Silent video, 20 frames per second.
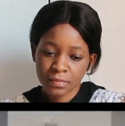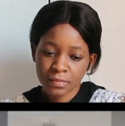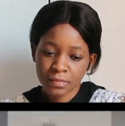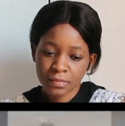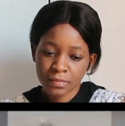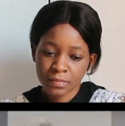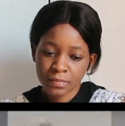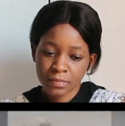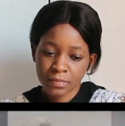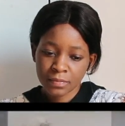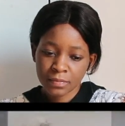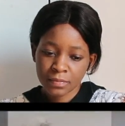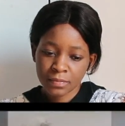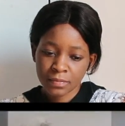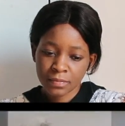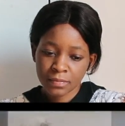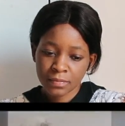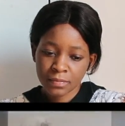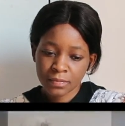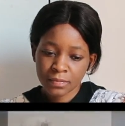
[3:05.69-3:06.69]

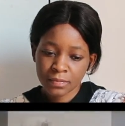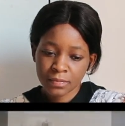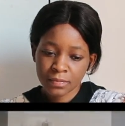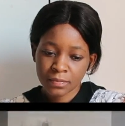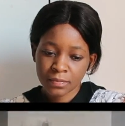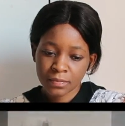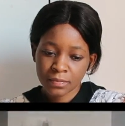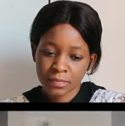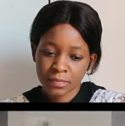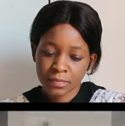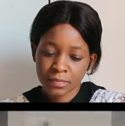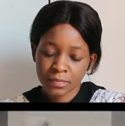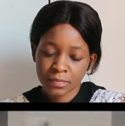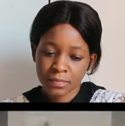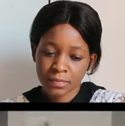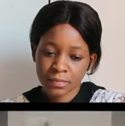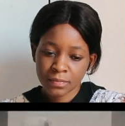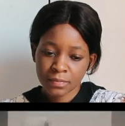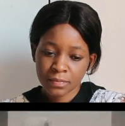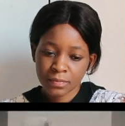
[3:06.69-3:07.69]

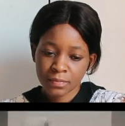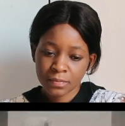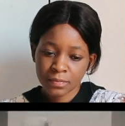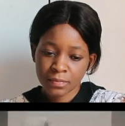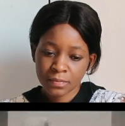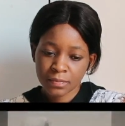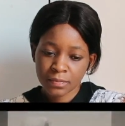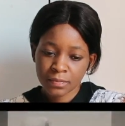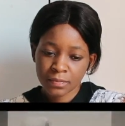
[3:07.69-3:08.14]
(silence)